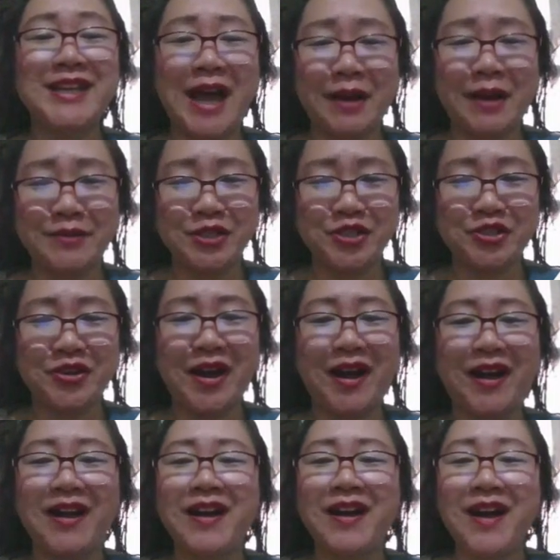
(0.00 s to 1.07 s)
in abstract.
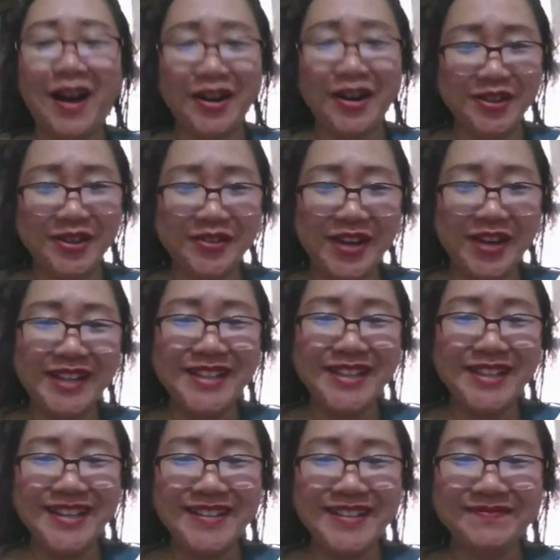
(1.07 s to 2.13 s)
Are you
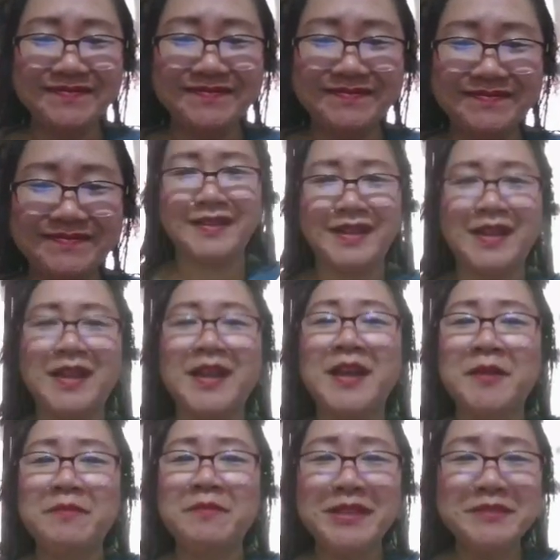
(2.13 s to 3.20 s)
ready?
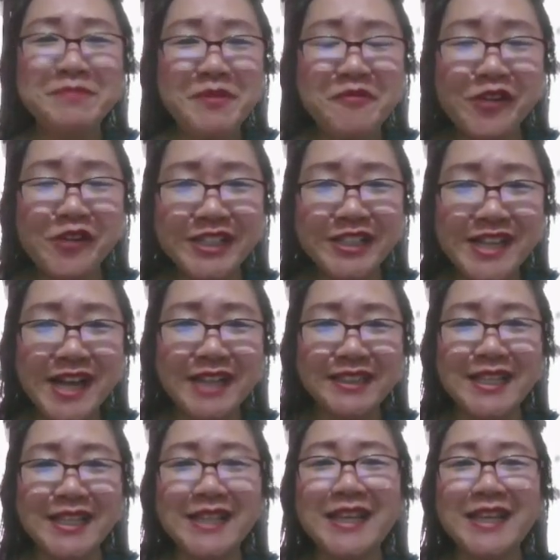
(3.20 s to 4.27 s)
But before
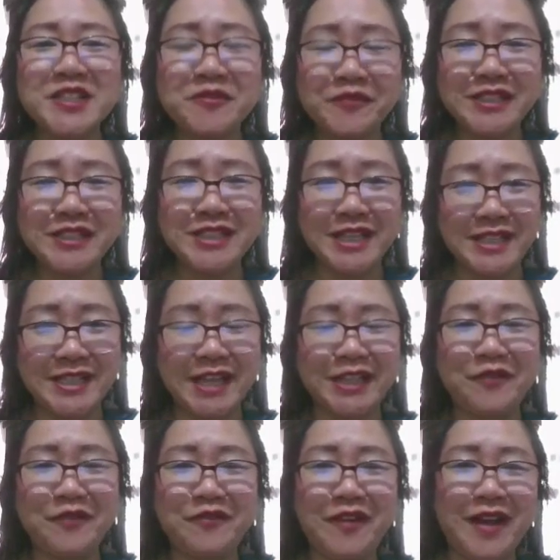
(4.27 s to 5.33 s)
that, let us first
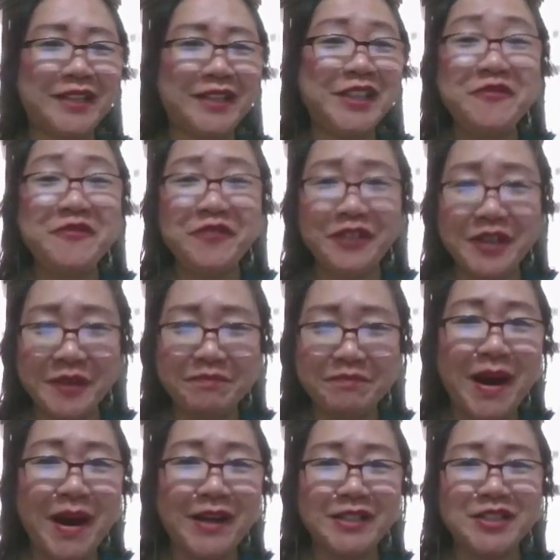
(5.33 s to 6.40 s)
identify the different
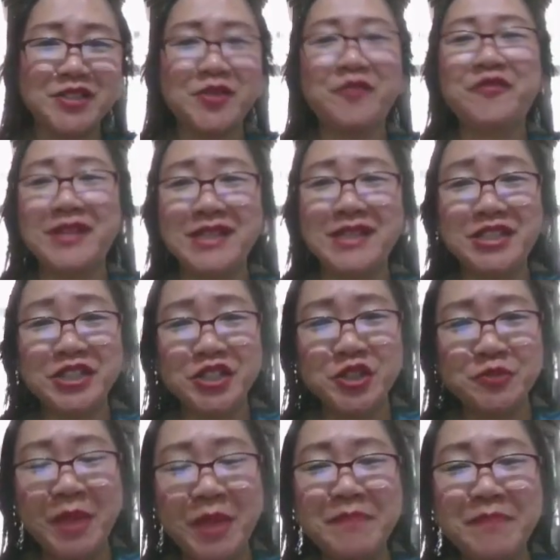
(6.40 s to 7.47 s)
parts of a
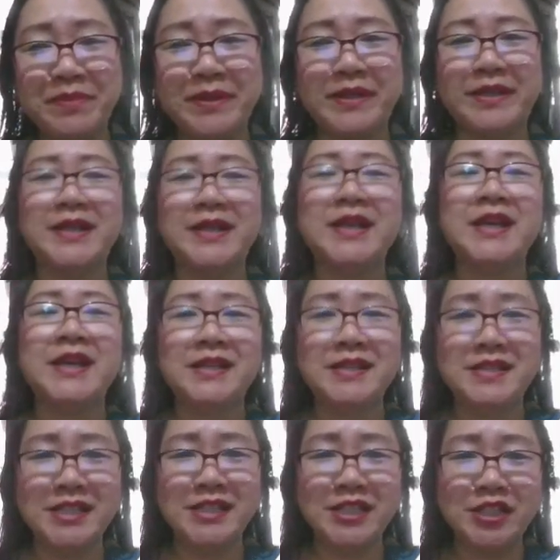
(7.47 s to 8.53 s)
research paper.
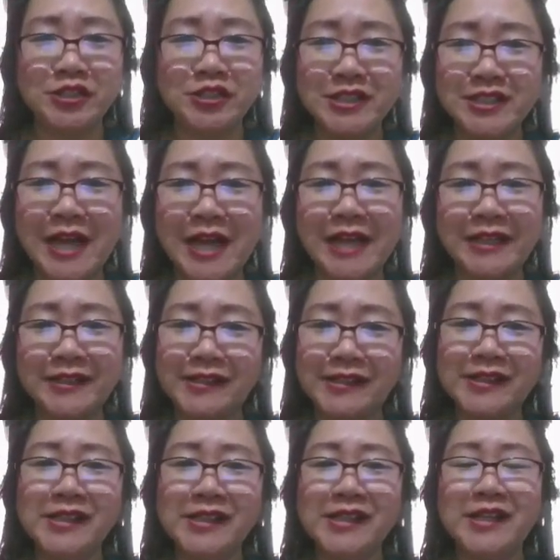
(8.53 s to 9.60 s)
This include the
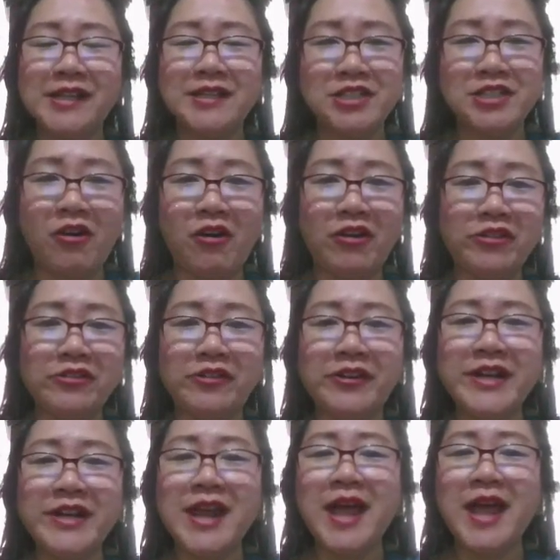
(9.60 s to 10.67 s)
title, the
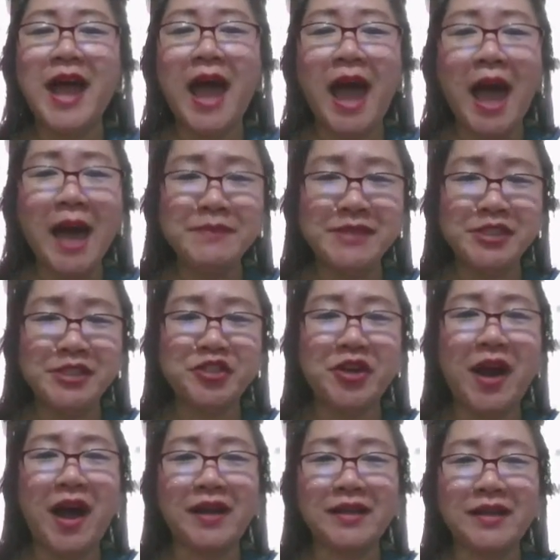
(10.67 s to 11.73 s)
author,
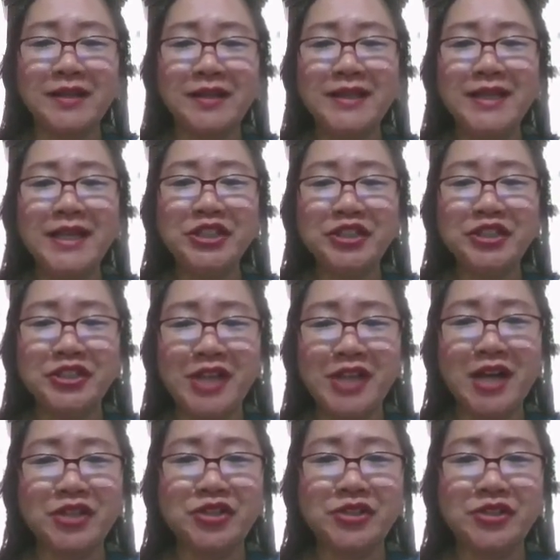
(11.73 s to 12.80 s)
abstract,
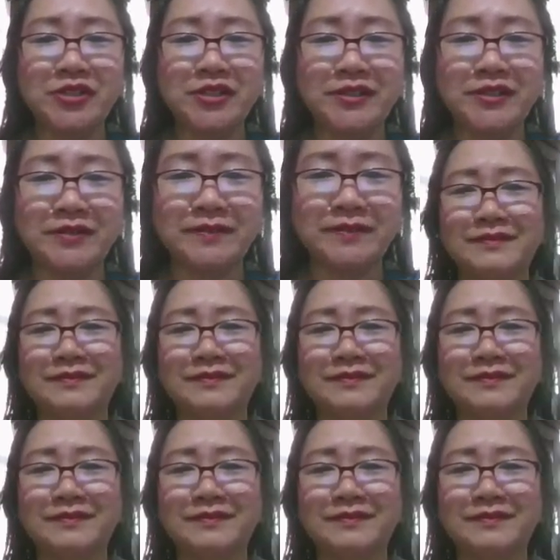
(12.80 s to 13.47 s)
introduction,